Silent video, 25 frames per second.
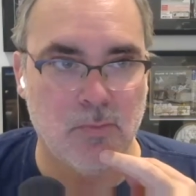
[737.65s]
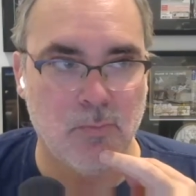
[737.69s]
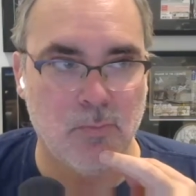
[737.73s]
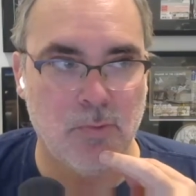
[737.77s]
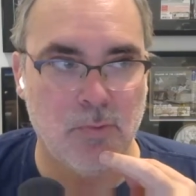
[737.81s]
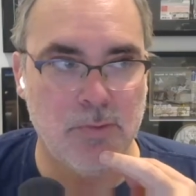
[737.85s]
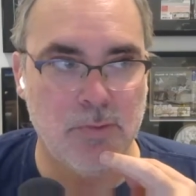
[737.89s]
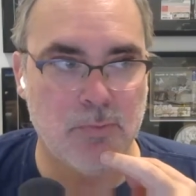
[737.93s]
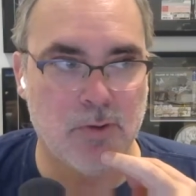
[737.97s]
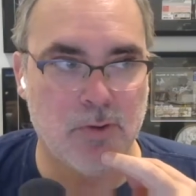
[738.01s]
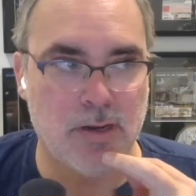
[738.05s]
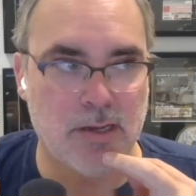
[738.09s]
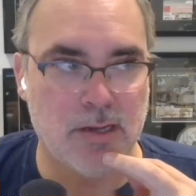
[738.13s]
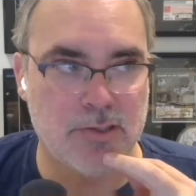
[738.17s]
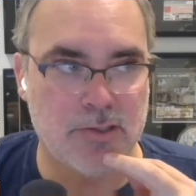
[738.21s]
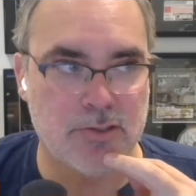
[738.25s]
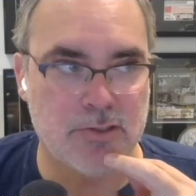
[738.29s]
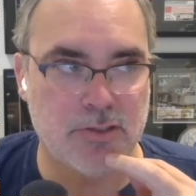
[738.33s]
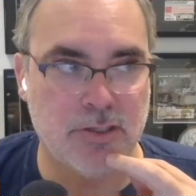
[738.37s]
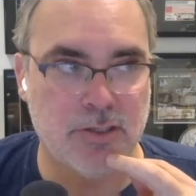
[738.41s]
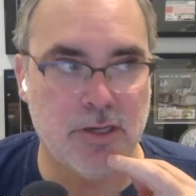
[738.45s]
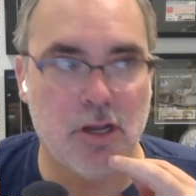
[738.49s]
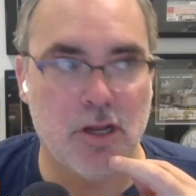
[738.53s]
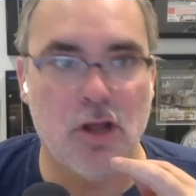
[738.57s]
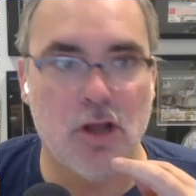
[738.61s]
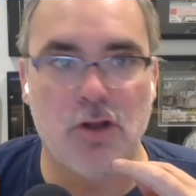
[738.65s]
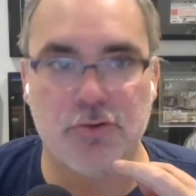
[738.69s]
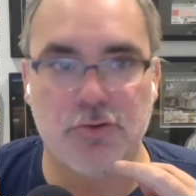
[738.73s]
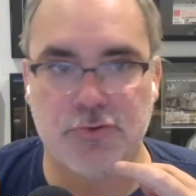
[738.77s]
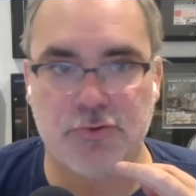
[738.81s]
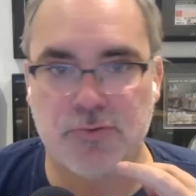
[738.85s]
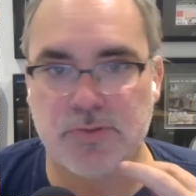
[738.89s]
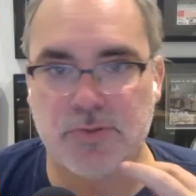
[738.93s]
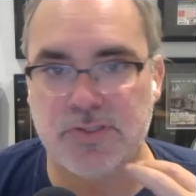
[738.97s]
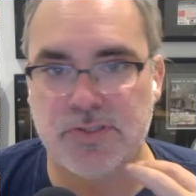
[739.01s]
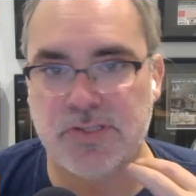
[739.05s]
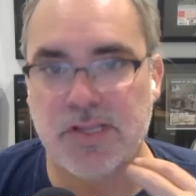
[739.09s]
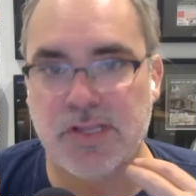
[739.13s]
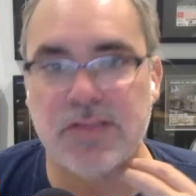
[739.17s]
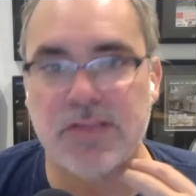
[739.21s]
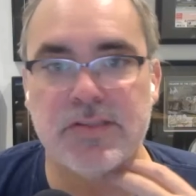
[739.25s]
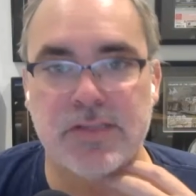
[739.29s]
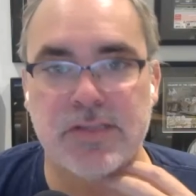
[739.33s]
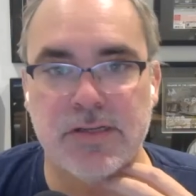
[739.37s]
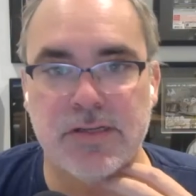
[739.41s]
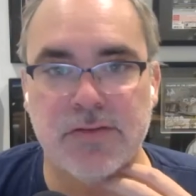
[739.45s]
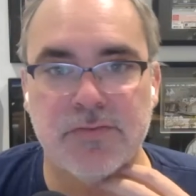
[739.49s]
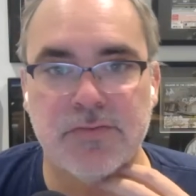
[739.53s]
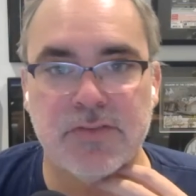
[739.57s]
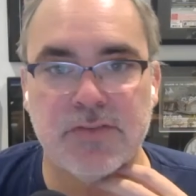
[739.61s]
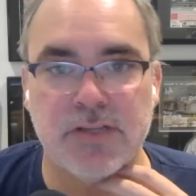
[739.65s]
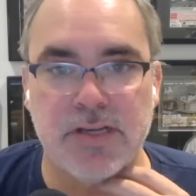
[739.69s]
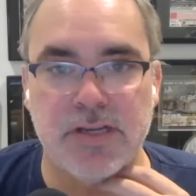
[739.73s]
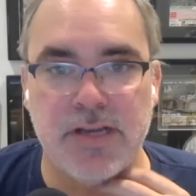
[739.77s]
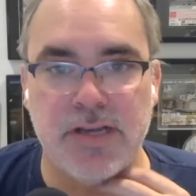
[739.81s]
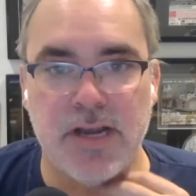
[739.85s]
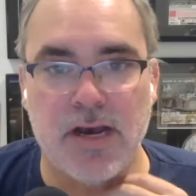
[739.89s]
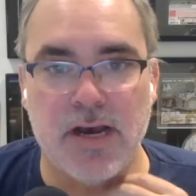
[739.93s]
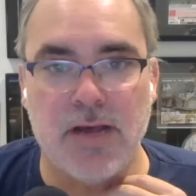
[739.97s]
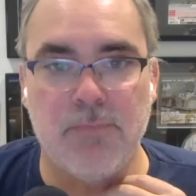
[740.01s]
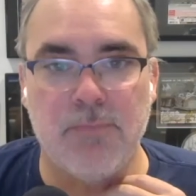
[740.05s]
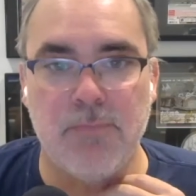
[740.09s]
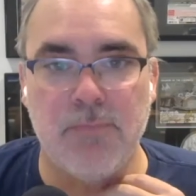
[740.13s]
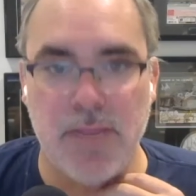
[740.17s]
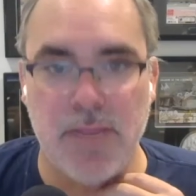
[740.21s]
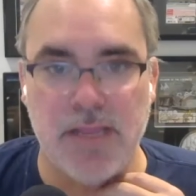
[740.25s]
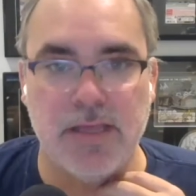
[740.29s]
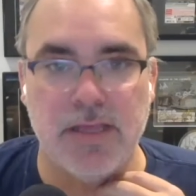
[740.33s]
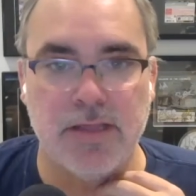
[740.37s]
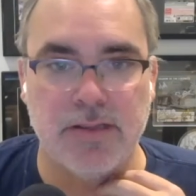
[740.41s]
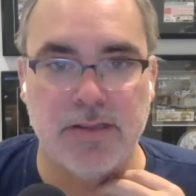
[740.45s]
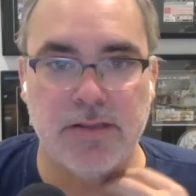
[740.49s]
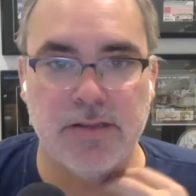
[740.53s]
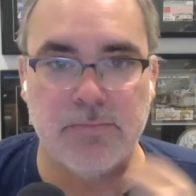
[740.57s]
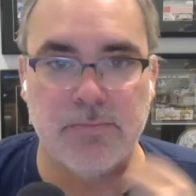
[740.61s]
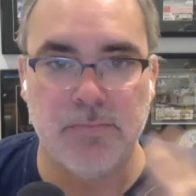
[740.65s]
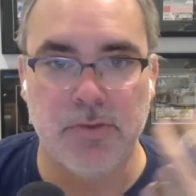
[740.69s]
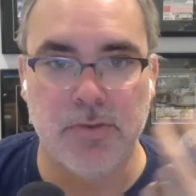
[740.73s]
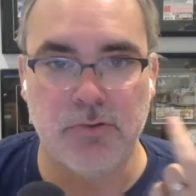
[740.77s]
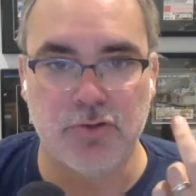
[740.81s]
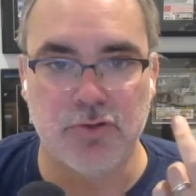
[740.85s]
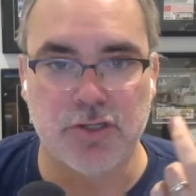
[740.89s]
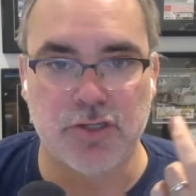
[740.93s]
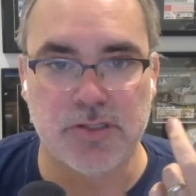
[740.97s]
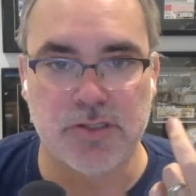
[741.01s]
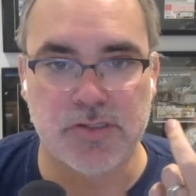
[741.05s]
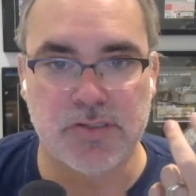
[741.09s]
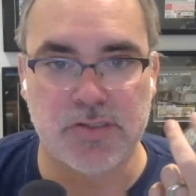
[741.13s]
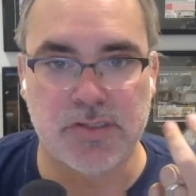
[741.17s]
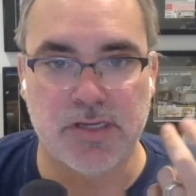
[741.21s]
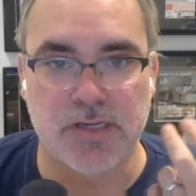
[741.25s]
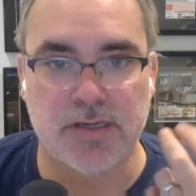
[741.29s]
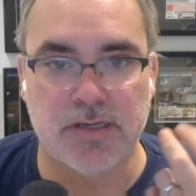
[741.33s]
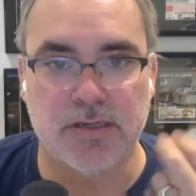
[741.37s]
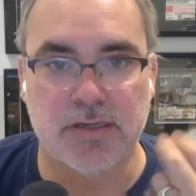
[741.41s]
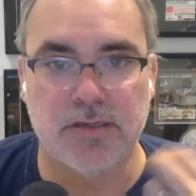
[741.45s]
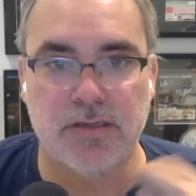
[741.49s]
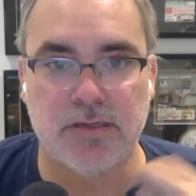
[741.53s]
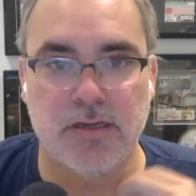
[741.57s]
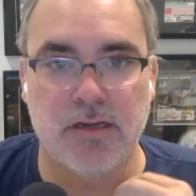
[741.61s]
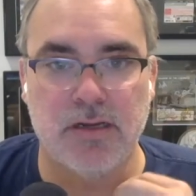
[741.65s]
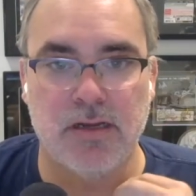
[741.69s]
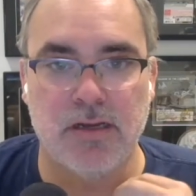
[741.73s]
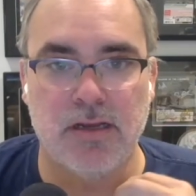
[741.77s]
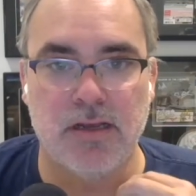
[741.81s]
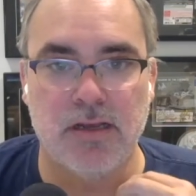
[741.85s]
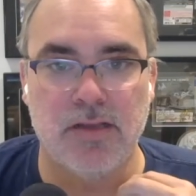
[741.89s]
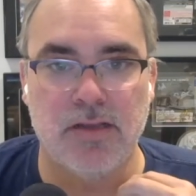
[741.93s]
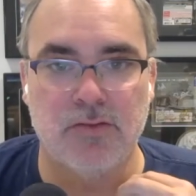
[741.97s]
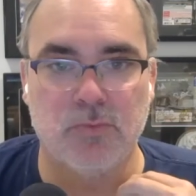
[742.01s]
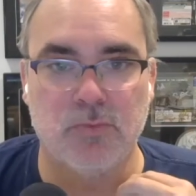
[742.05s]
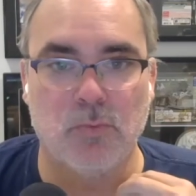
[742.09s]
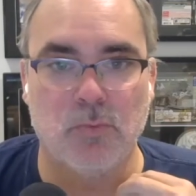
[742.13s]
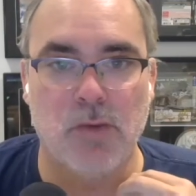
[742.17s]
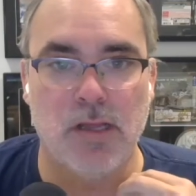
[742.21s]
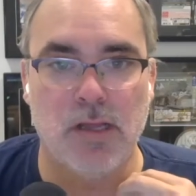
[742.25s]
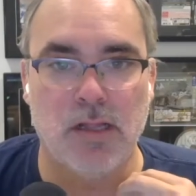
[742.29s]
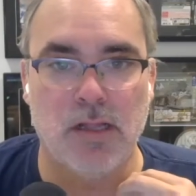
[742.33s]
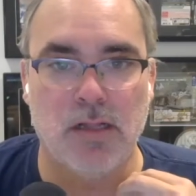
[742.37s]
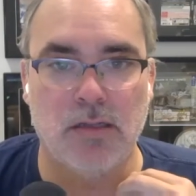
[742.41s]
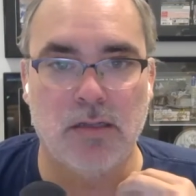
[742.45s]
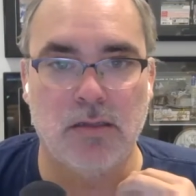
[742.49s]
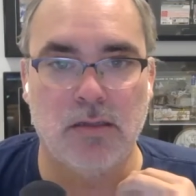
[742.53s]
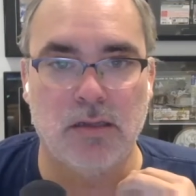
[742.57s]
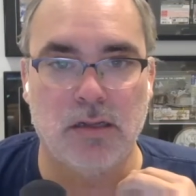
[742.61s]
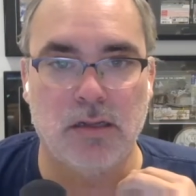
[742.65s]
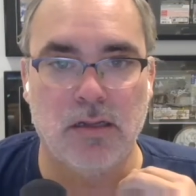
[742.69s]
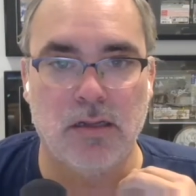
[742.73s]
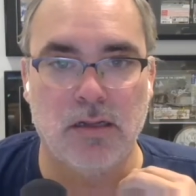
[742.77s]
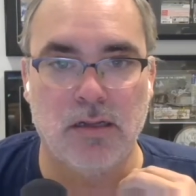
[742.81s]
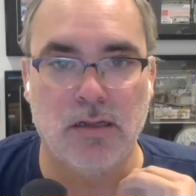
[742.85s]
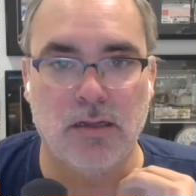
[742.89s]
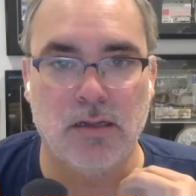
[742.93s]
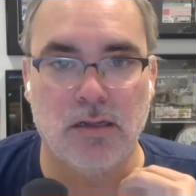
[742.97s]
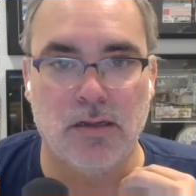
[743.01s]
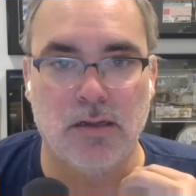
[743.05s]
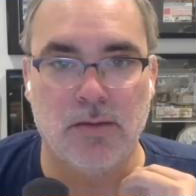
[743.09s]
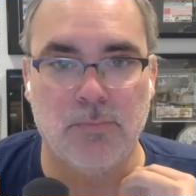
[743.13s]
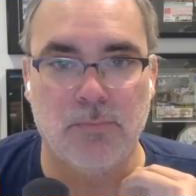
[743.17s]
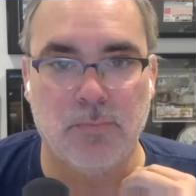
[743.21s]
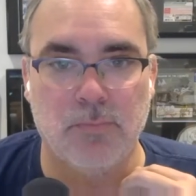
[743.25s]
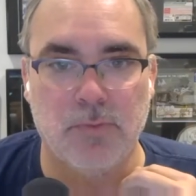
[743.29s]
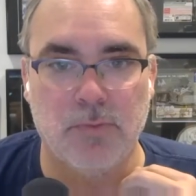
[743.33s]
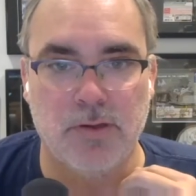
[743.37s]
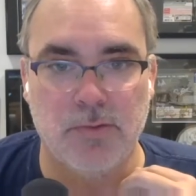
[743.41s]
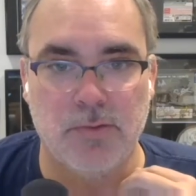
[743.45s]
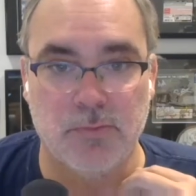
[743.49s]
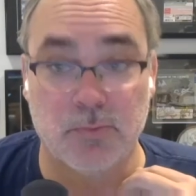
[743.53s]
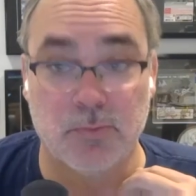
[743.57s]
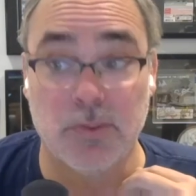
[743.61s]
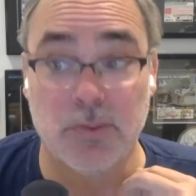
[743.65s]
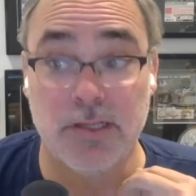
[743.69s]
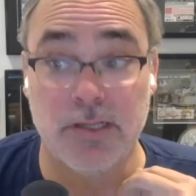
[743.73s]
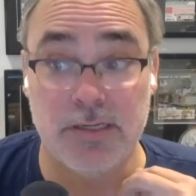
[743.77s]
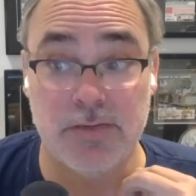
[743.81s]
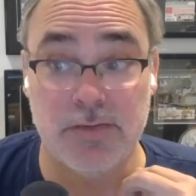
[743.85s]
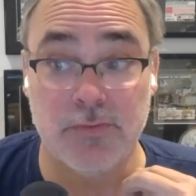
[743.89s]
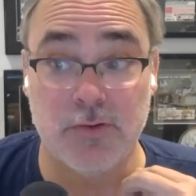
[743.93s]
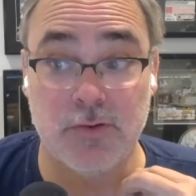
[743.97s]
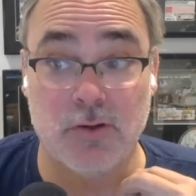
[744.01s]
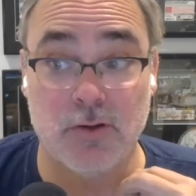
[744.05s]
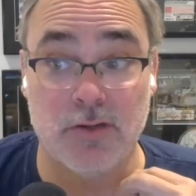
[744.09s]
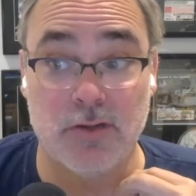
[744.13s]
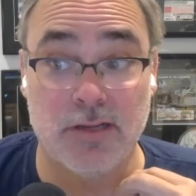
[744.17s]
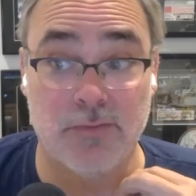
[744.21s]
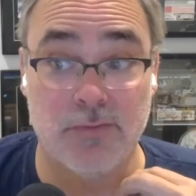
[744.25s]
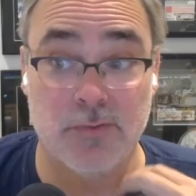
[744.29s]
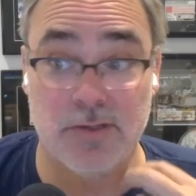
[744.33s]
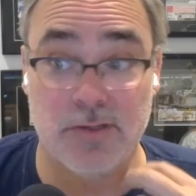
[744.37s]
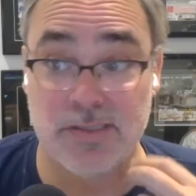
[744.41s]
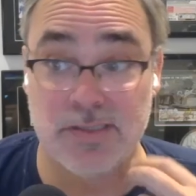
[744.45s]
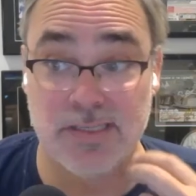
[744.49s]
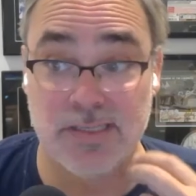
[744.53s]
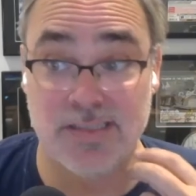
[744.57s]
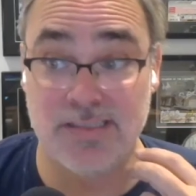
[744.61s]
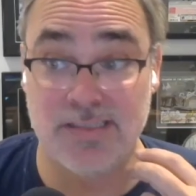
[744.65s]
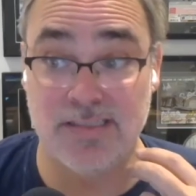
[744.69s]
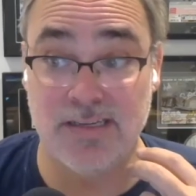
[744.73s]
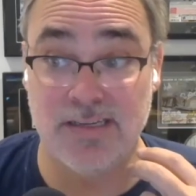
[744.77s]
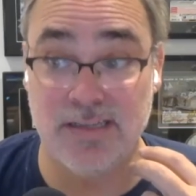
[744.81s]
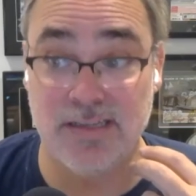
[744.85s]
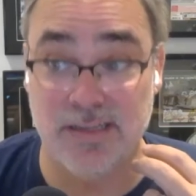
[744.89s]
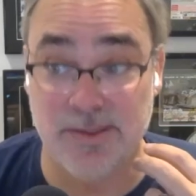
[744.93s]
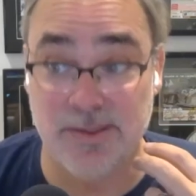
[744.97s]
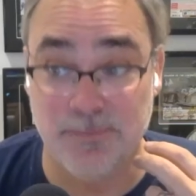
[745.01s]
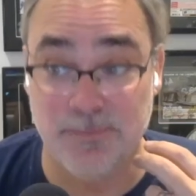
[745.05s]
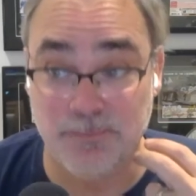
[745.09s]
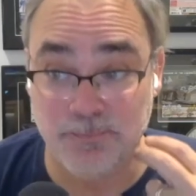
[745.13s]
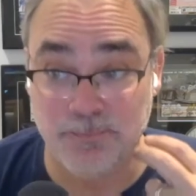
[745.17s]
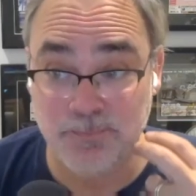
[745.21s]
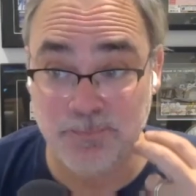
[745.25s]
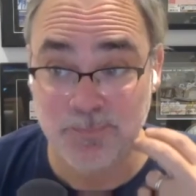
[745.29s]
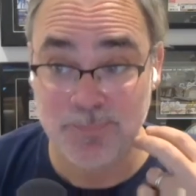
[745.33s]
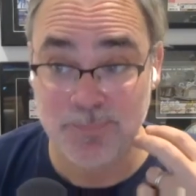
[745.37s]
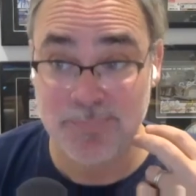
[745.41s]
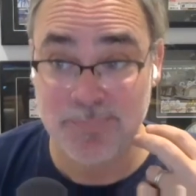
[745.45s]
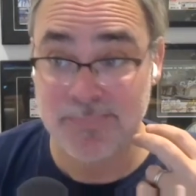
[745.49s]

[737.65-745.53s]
we were actually ultra sensitive to not making them motion sick uh, as well um, it was really difficult like for instance um,